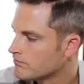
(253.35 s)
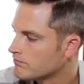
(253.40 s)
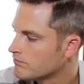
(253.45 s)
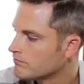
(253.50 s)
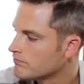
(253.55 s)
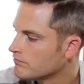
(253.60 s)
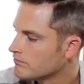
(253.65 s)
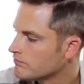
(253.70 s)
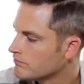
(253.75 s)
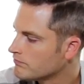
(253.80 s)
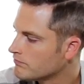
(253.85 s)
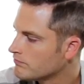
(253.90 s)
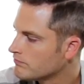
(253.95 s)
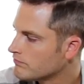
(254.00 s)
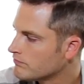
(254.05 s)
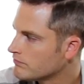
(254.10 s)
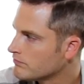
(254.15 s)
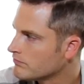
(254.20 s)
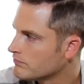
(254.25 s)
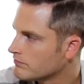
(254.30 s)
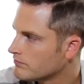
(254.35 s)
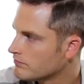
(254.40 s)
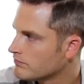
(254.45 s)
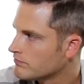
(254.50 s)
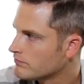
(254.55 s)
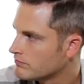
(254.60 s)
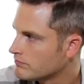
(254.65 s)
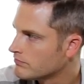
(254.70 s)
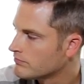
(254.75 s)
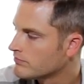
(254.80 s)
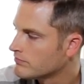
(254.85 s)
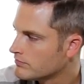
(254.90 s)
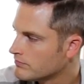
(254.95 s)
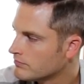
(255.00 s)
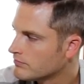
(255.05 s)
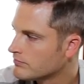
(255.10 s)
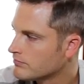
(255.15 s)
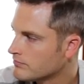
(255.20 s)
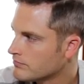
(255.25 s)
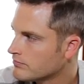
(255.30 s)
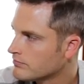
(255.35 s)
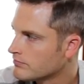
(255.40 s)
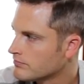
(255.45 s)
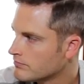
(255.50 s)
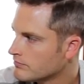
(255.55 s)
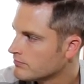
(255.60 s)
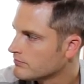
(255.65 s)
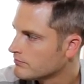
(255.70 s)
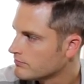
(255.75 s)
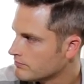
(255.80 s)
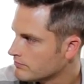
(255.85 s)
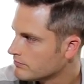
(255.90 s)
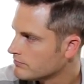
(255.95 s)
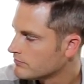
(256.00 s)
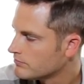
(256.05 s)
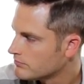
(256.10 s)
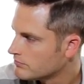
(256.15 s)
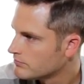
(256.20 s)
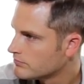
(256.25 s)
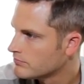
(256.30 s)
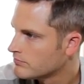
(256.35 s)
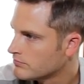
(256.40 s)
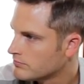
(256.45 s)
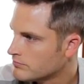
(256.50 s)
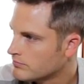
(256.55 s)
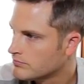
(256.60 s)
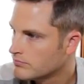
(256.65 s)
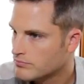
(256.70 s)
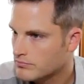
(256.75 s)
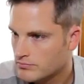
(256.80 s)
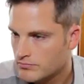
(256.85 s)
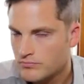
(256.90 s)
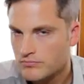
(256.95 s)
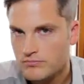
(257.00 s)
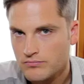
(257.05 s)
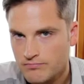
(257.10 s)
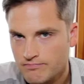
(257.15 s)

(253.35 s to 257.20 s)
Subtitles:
(not speaking)